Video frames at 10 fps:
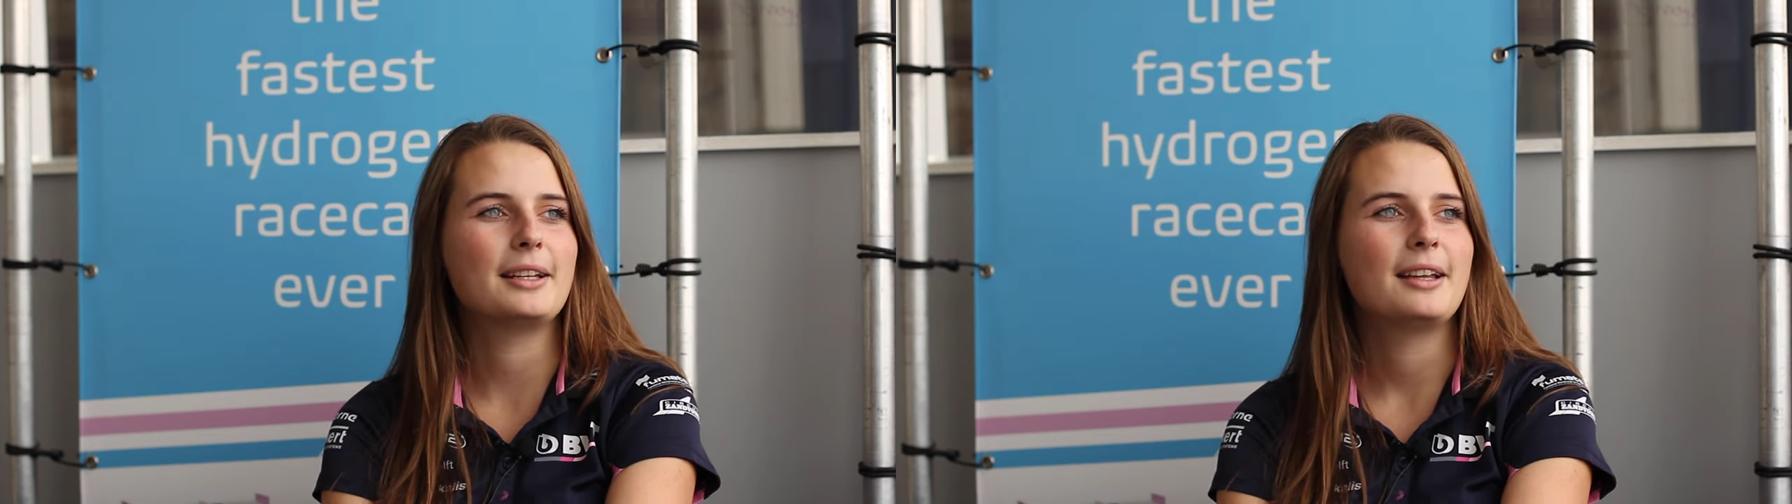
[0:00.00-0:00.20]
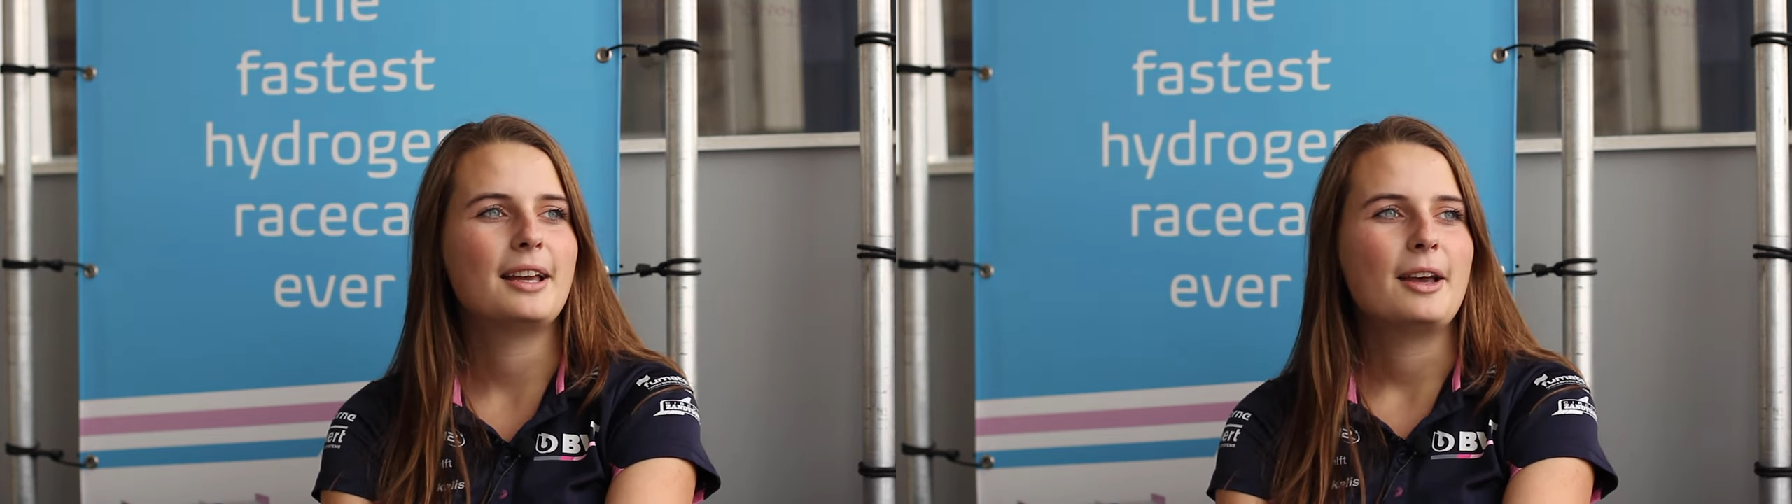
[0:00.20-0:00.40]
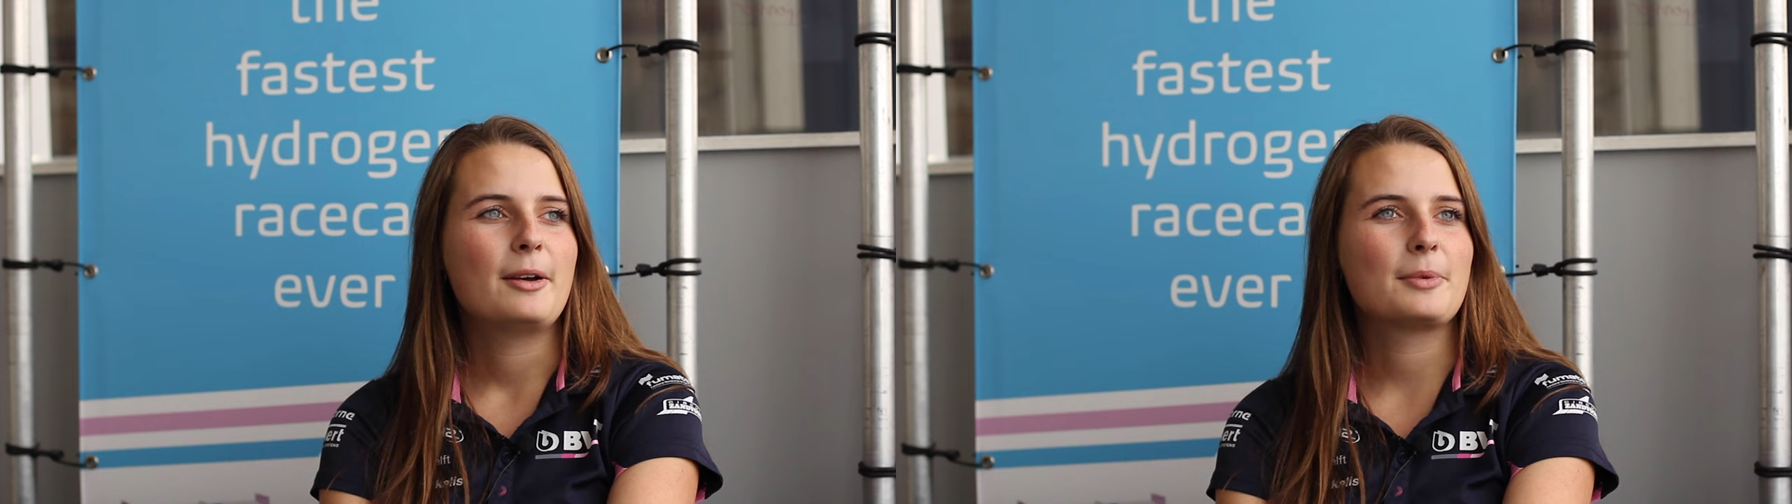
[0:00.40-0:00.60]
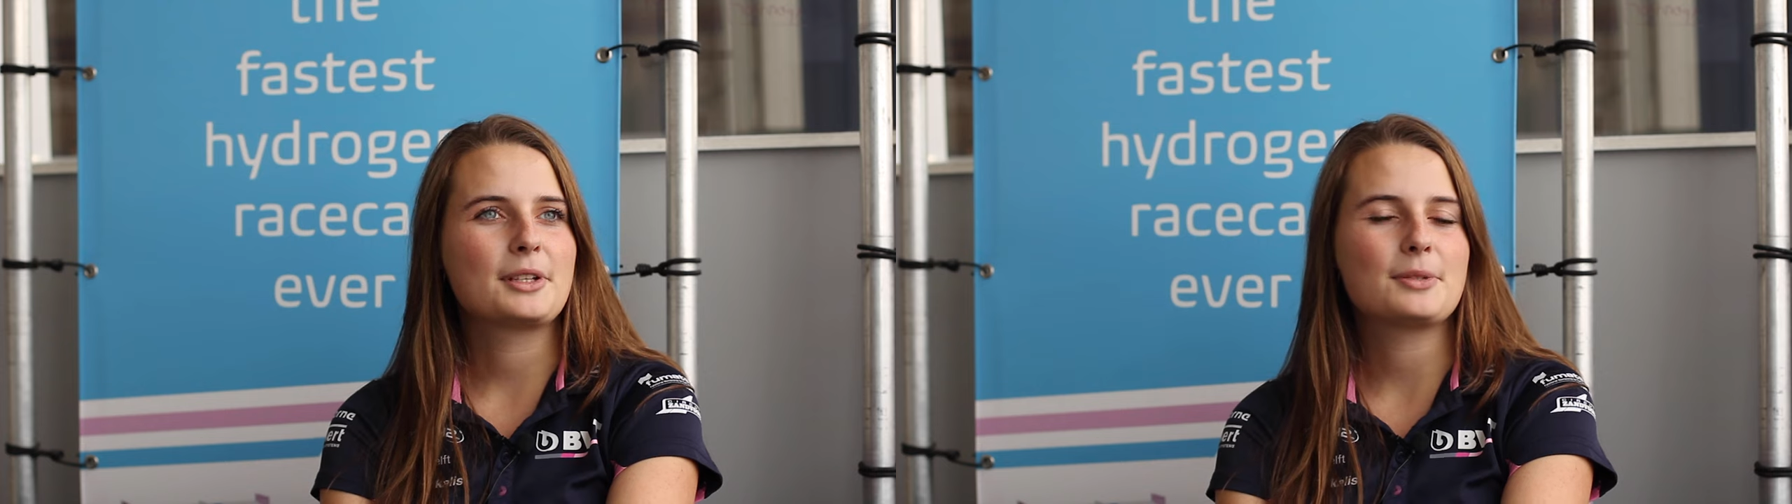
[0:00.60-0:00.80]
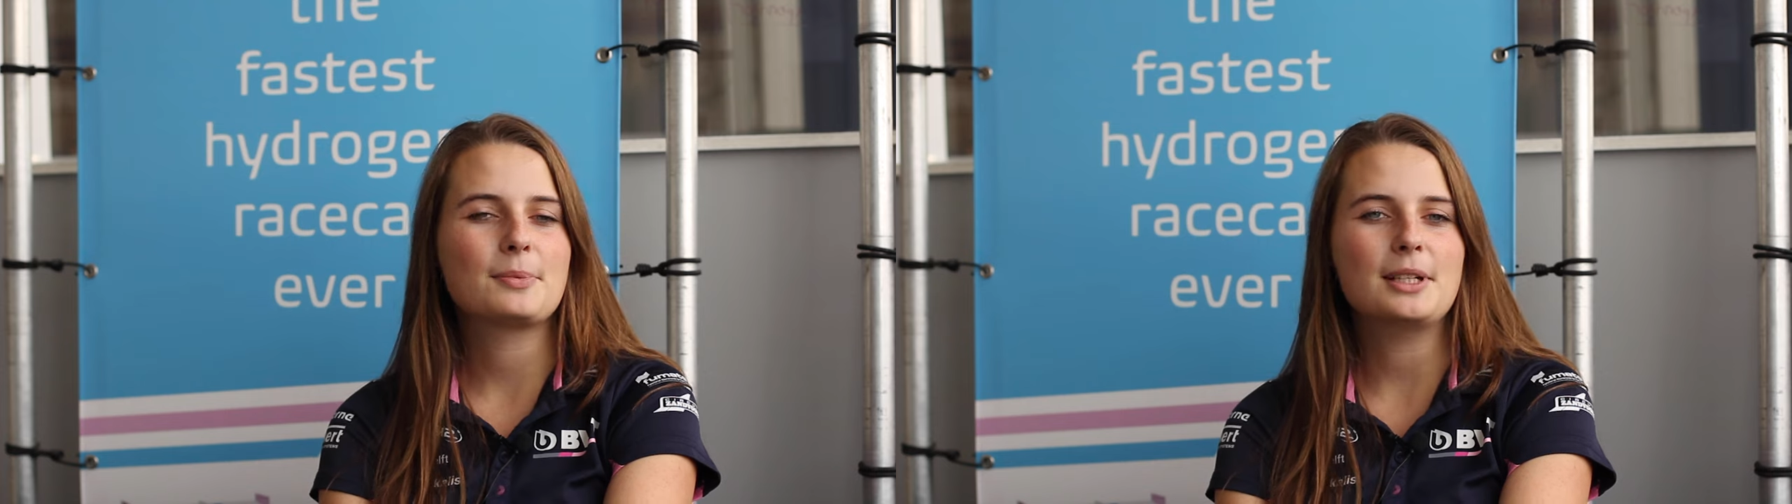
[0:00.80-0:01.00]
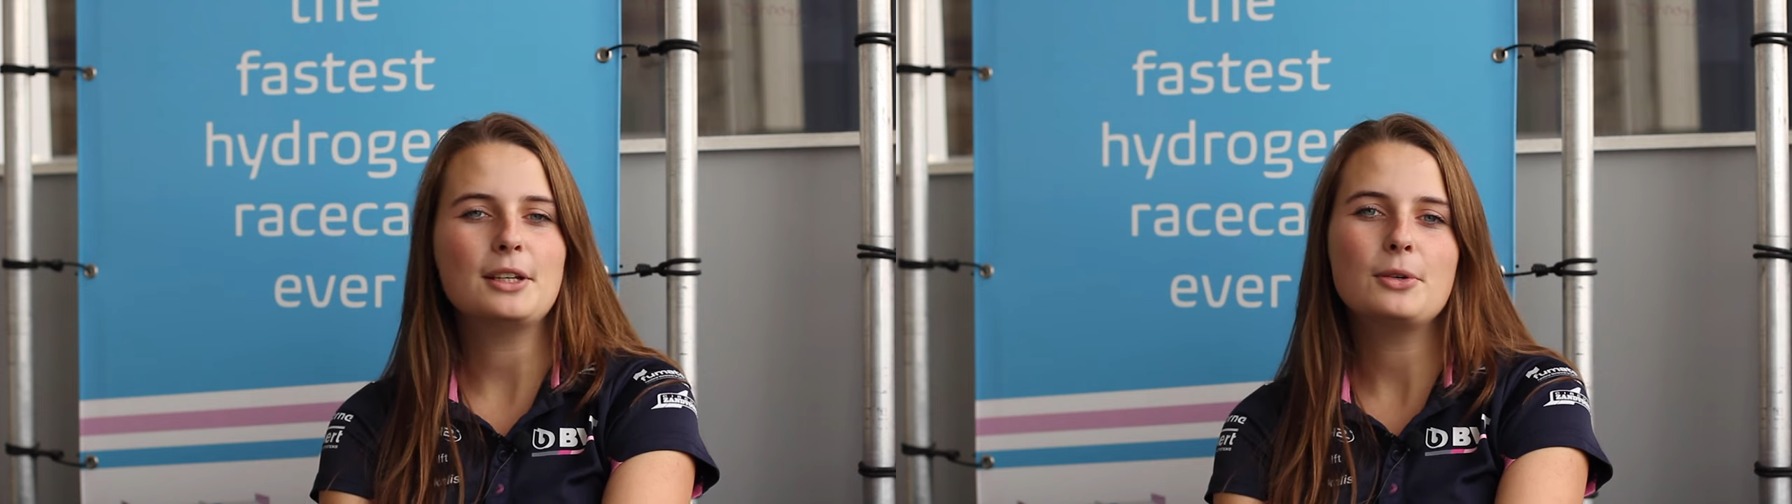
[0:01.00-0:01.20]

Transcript: And what is really